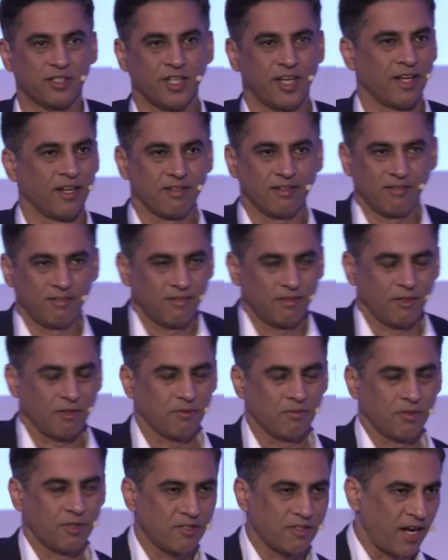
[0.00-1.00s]
at you know,
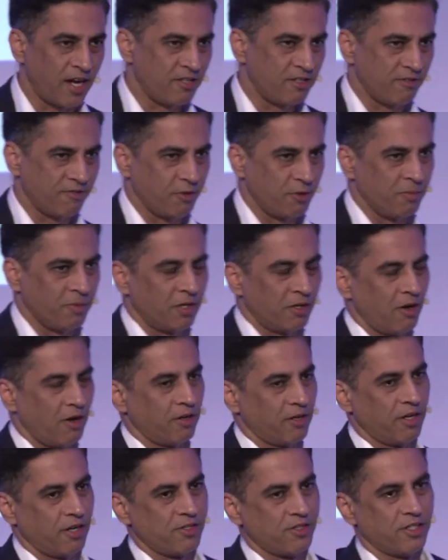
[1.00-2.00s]
the science of human
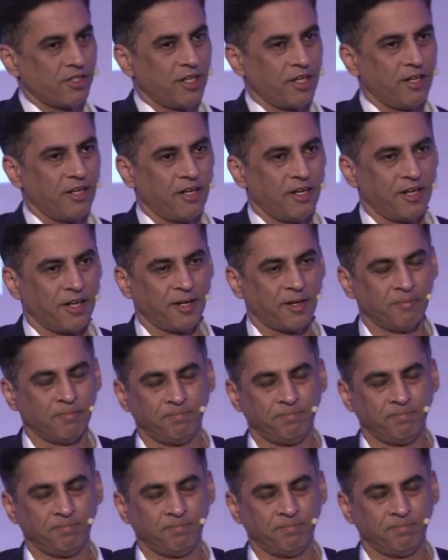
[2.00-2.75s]
cognition and learning.